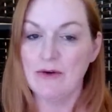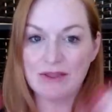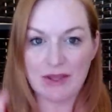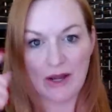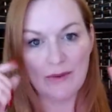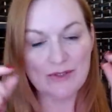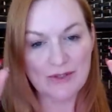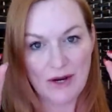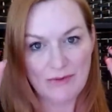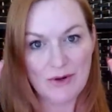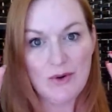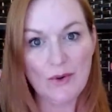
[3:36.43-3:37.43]
I thought I would try
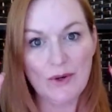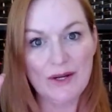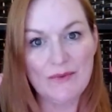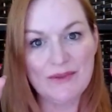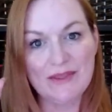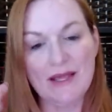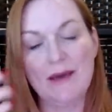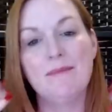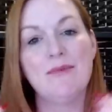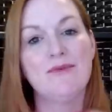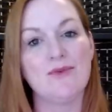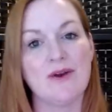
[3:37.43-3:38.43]
recording with them
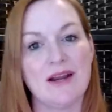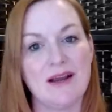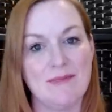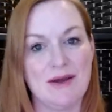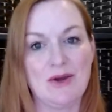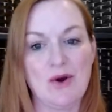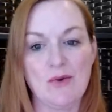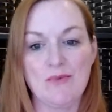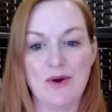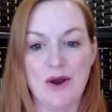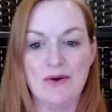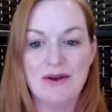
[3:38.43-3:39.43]
before I got my
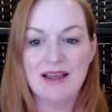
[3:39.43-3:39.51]
GoPro.